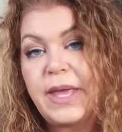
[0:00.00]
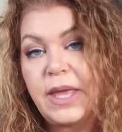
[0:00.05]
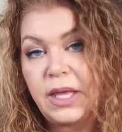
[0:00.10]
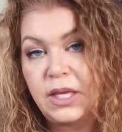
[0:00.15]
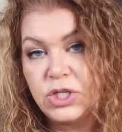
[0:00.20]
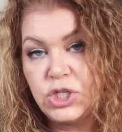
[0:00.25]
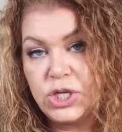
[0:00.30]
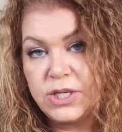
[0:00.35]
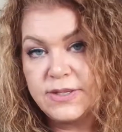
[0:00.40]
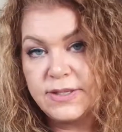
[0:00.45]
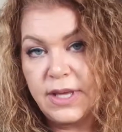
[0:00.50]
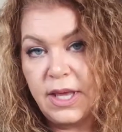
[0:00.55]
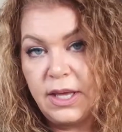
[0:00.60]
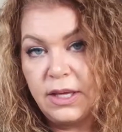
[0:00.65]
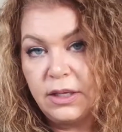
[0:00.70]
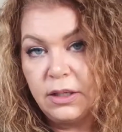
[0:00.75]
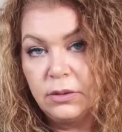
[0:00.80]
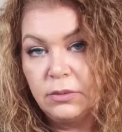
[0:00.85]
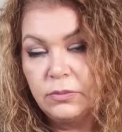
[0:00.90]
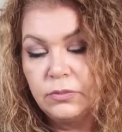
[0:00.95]
a cheesecake,
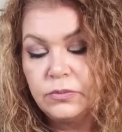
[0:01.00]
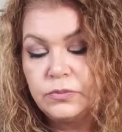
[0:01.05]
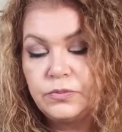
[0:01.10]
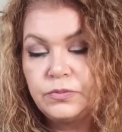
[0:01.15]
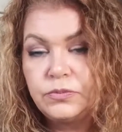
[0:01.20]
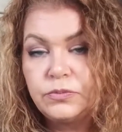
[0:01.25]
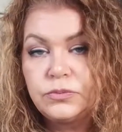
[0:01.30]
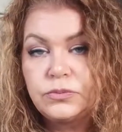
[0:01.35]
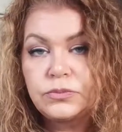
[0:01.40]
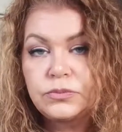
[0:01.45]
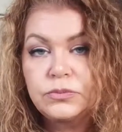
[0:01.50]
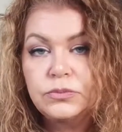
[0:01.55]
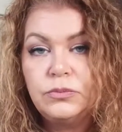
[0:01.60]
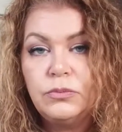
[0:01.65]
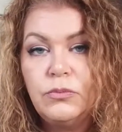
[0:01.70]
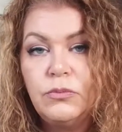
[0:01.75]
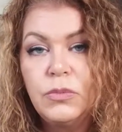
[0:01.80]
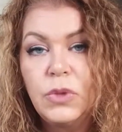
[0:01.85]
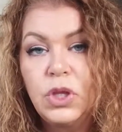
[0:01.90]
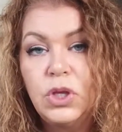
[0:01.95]

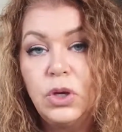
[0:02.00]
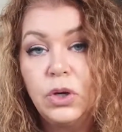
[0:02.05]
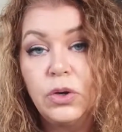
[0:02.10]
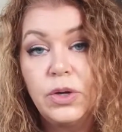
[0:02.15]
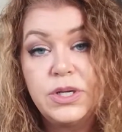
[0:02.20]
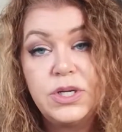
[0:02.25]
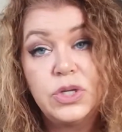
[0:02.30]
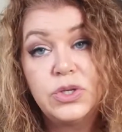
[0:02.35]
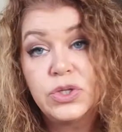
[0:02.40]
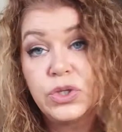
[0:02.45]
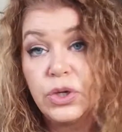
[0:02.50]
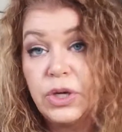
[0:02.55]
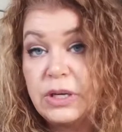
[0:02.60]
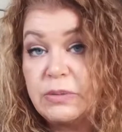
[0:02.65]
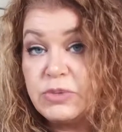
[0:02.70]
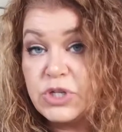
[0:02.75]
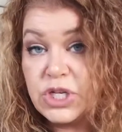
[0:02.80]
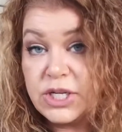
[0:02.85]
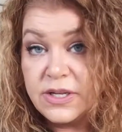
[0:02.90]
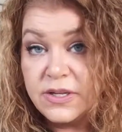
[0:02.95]
you're going to use cream
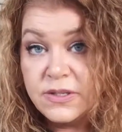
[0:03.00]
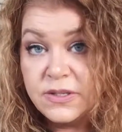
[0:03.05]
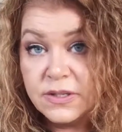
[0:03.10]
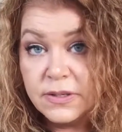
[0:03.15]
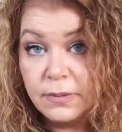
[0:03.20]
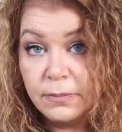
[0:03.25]
cheese.